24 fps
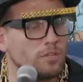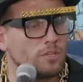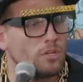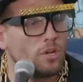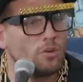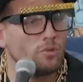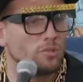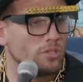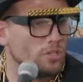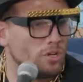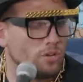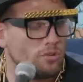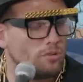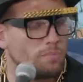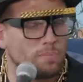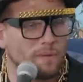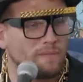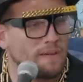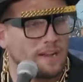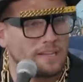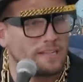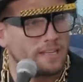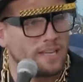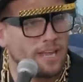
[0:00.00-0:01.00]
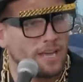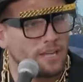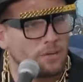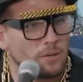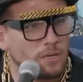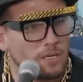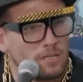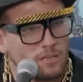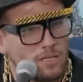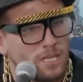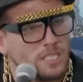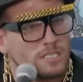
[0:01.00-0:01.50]
love a know, balloon you know, we'll provide the
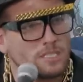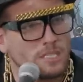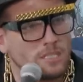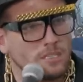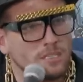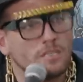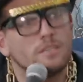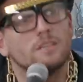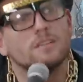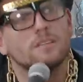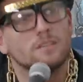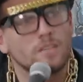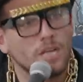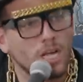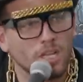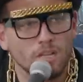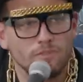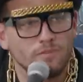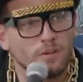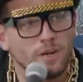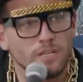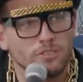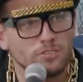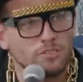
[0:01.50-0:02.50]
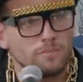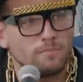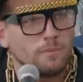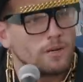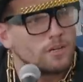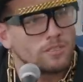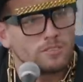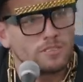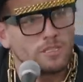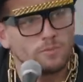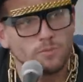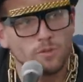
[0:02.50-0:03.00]
catering. Easy. HelloFresh,
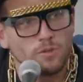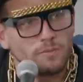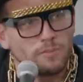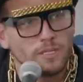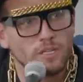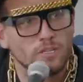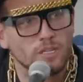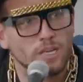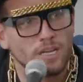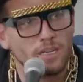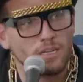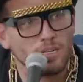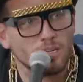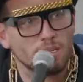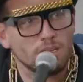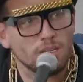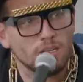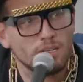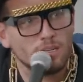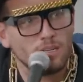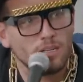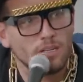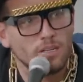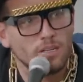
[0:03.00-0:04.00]
America's number one meal kit. Not